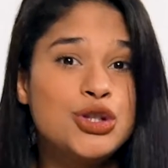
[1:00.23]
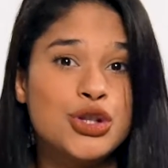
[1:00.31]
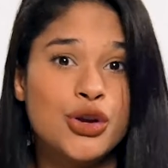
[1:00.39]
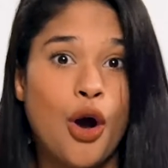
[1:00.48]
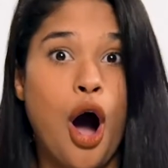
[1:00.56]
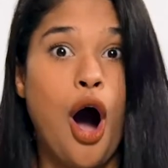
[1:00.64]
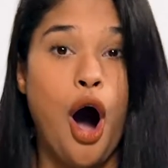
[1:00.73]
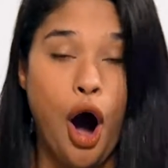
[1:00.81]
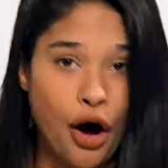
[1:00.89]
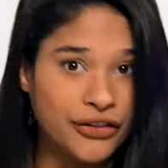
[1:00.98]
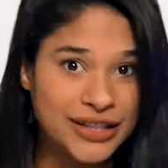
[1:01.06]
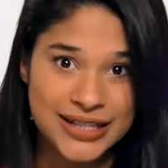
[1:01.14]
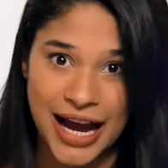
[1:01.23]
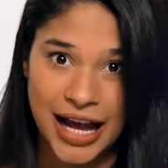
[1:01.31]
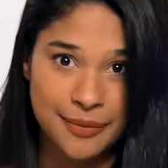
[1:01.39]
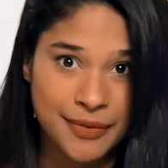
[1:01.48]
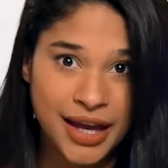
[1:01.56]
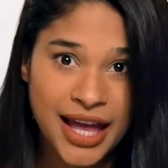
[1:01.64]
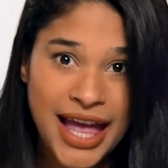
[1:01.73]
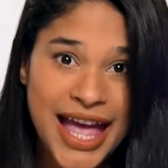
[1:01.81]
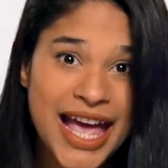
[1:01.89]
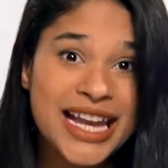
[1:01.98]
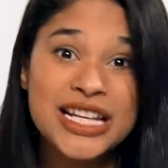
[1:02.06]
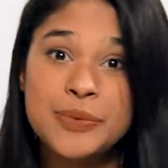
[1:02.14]
you do all the time,
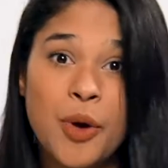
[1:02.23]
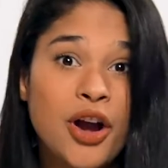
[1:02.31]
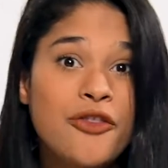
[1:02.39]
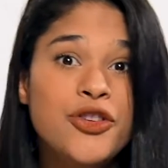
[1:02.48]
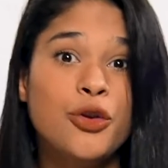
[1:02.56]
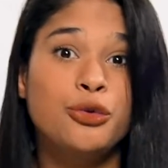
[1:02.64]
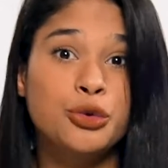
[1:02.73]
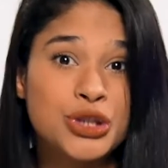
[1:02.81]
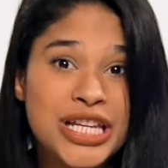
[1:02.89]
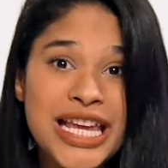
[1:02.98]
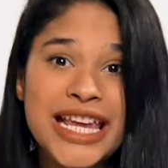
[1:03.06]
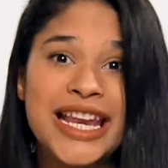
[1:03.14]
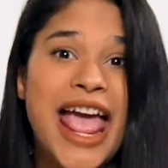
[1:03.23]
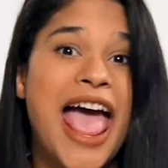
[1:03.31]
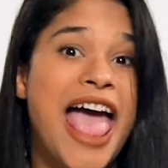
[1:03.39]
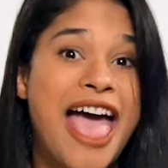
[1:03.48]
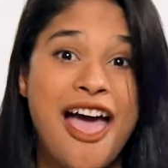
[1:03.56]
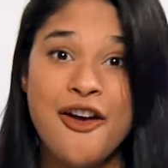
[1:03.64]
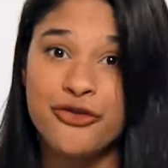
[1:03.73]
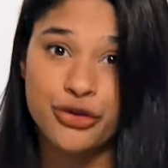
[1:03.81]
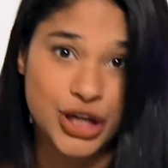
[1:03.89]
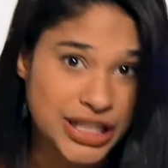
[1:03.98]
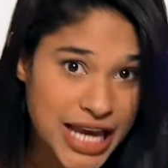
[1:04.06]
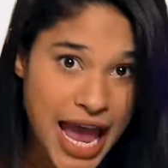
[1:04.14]
and it's part of your routine every